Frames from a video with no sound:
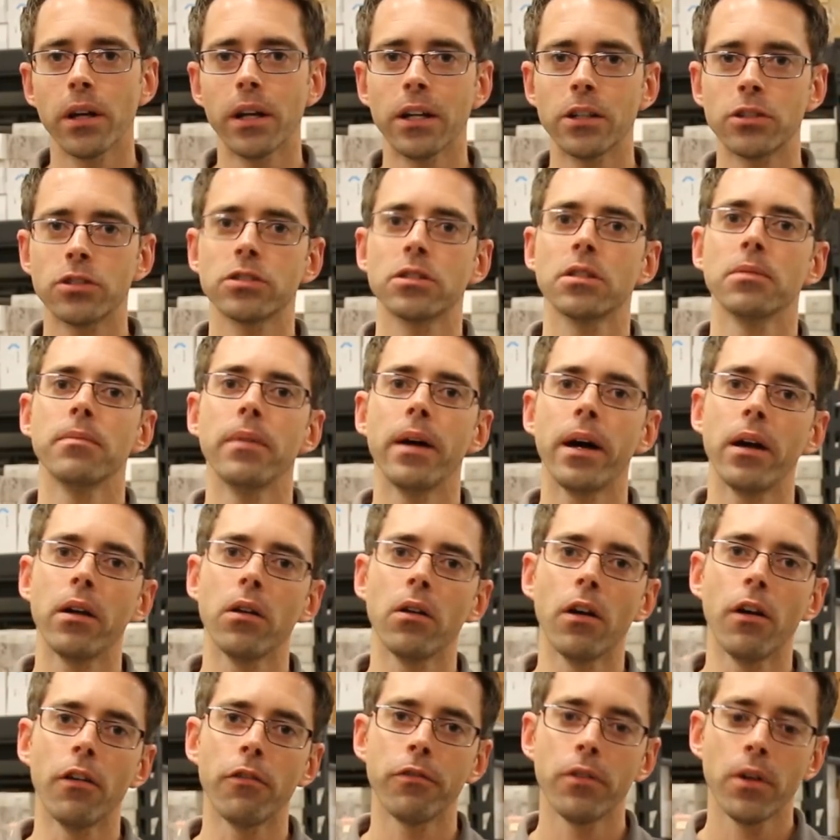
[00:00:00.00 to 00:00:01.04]
It's just a matter
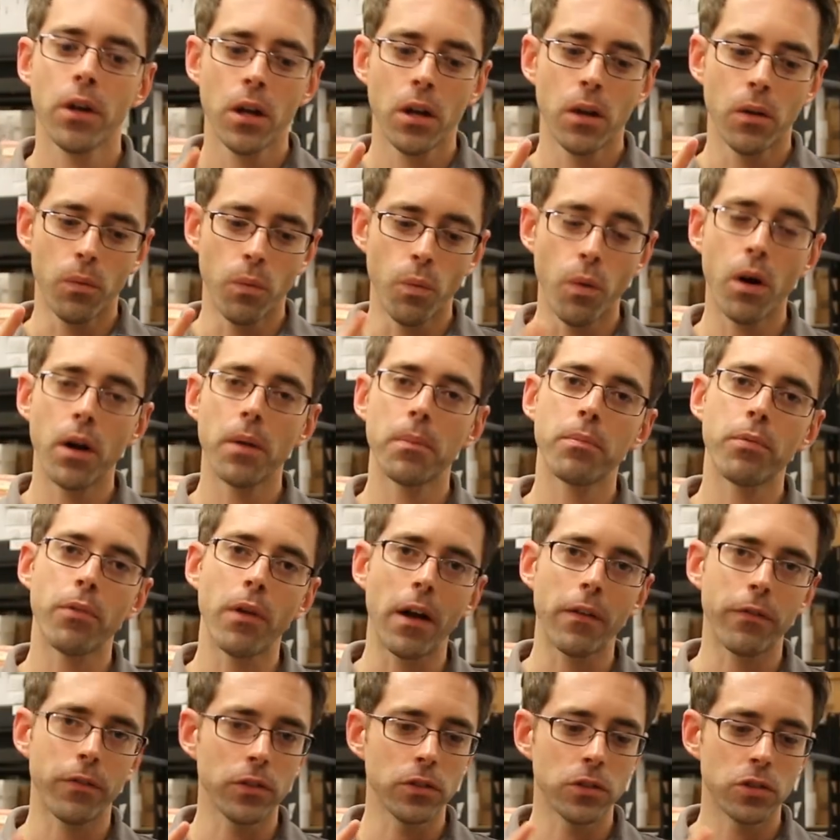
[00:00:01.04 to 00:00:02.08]
of one
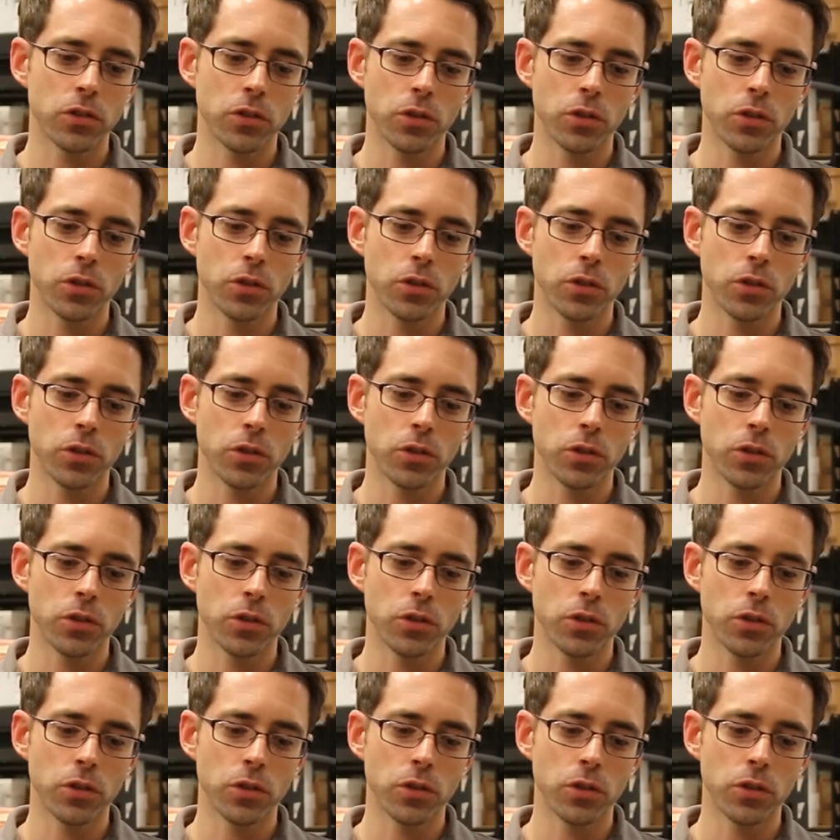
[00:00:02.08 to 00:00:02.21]
preference,